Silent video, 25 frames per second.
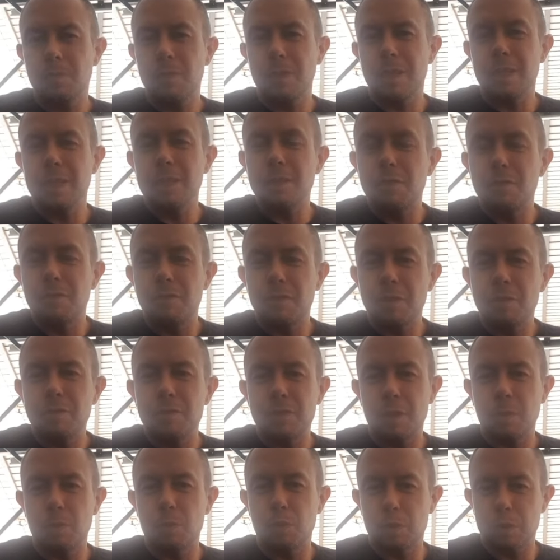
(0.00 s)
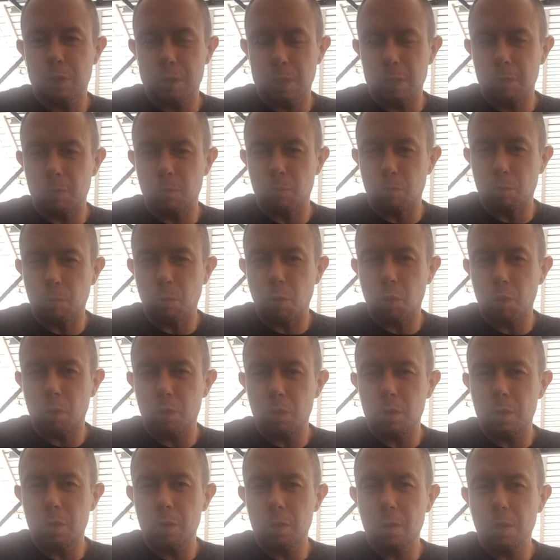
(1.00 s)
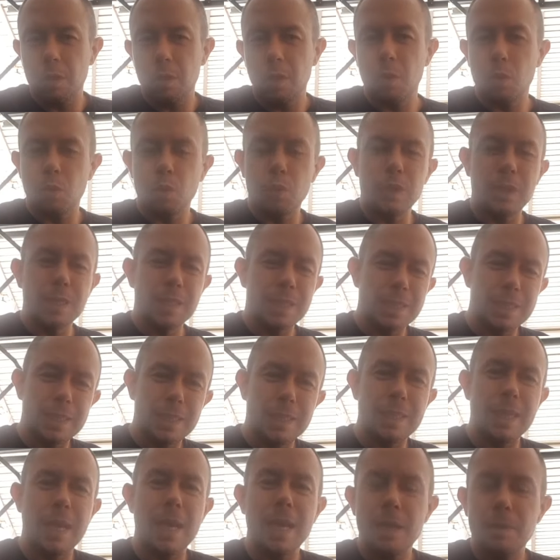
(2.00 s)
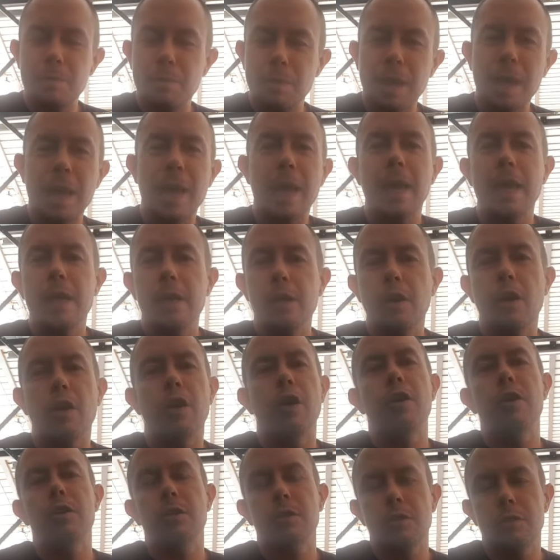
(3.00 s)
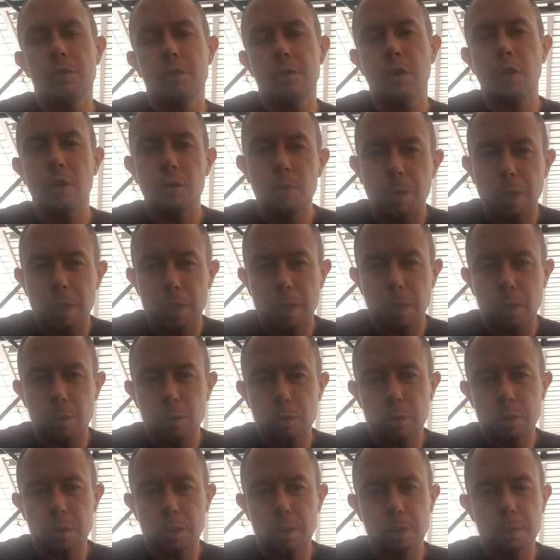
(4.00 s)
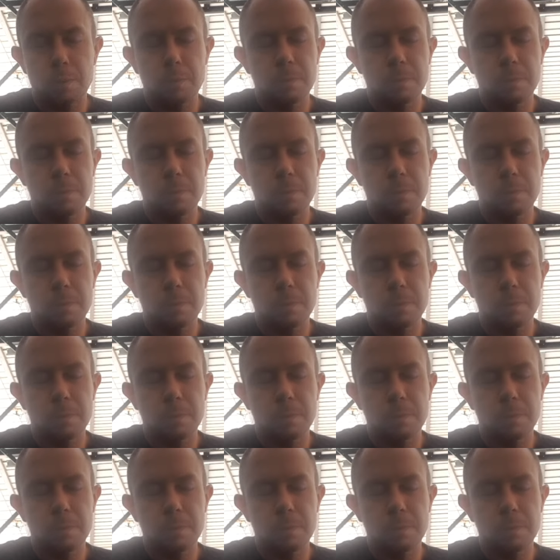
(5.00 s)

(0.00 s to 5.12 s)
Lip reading: It's 50% more with the same AR turbine housing.